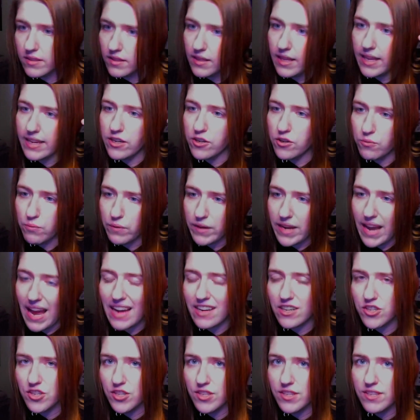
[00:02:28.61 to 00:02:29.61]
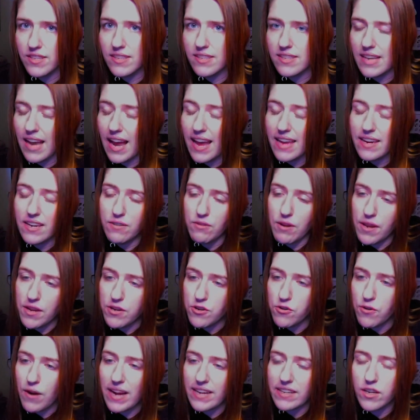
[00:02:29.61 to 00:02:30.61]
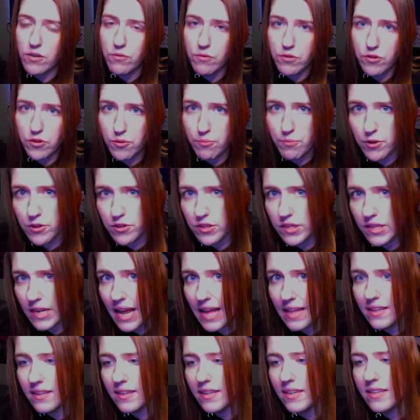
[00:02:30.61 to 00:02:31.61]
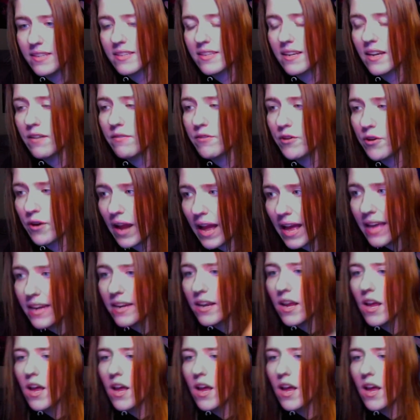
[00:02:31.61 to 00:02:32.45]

your reactions inside and interacting with your personality inside of your head.